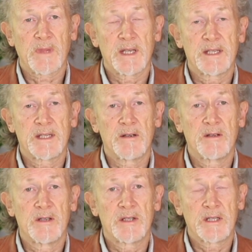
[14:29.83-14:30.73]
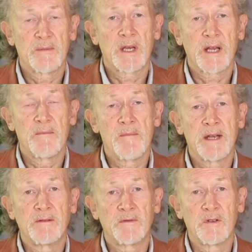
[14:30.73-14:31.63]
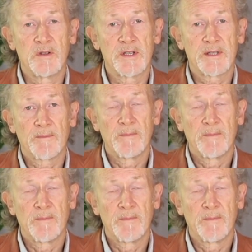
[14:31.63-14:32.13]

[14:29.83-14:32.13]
So those are some of the kind of main foods